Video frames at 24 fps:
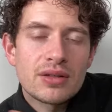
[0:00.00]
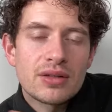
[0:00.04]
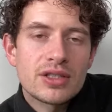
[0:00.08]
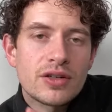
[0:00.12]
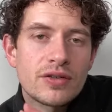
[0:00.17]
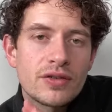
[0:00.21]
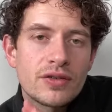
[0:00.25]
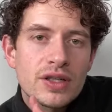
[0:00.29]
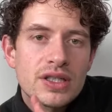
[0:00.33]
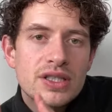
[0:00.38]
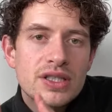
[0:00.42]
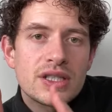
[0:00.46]
So
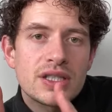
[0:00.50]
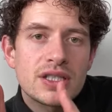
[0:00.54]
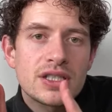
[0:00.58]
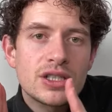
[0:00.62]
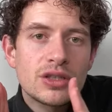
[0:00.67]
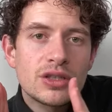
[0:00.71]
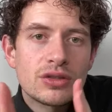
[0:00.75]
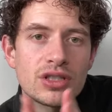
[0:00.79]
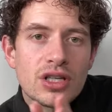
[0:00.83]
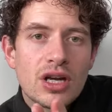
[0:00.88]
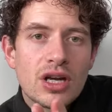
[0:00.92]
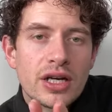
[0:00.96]
for instance,
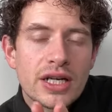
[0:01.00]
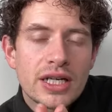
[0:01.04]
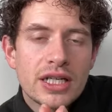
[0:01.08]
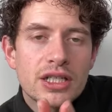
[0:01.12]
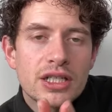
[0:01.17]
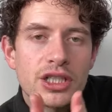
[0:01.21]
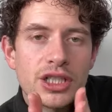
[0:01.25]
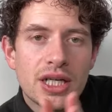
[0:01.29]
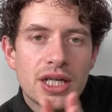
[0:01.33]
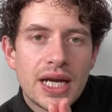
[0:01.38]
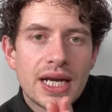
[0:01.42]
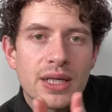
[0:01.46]
your target
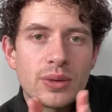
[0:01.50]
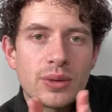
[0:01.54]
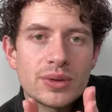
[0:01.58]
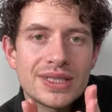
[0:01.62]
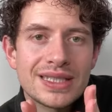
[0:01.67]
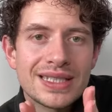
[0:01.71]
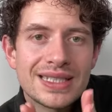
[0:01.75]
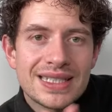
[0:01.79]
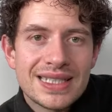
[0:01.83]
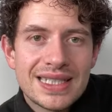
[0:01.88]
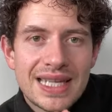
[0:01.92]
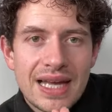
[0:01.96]
shade was
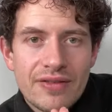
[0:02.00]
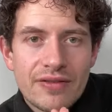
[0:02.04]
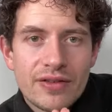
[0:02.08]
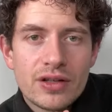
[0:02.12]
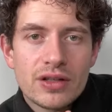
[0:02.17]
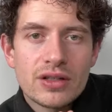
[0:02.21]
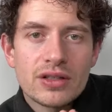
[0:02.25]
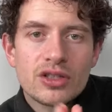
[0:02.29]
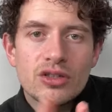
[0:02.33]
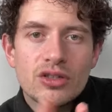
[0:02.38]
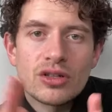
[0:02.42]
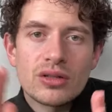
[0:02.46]
a
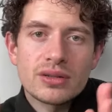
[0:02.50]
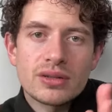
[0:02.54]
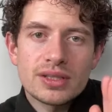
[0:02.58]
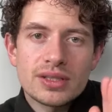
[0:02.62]
7.